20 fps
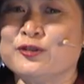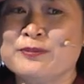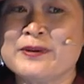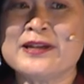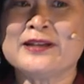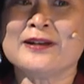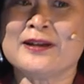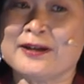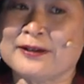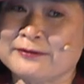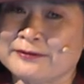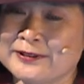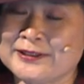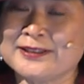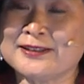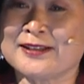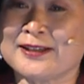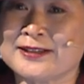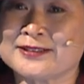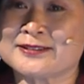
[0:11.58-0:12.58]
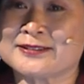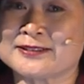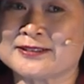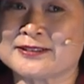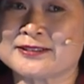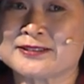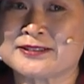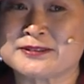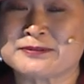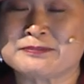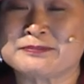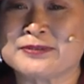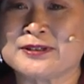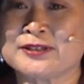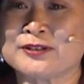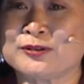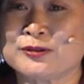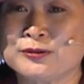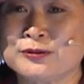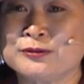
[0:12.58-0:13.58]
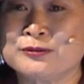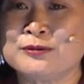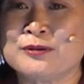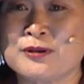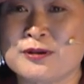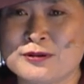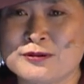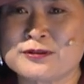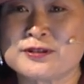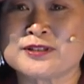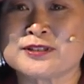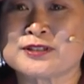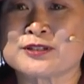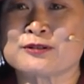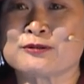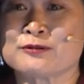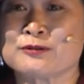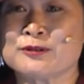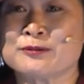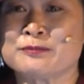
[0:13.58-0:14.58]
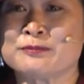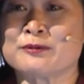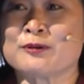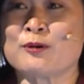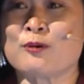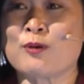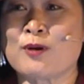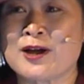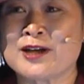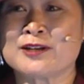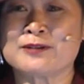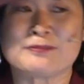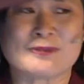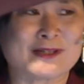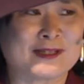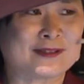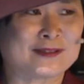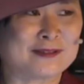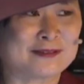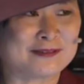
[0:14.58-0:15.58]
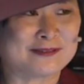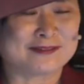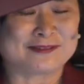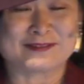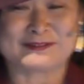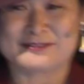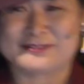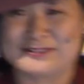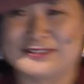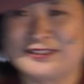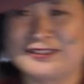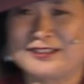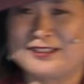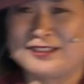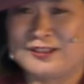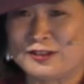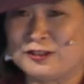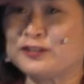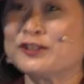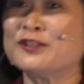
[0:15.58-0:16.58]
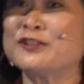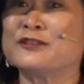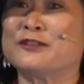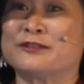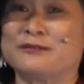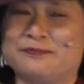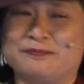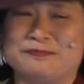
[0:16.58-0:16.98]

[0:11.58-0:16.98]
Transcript: may not realize this, but you owe this group quite a bit. You do.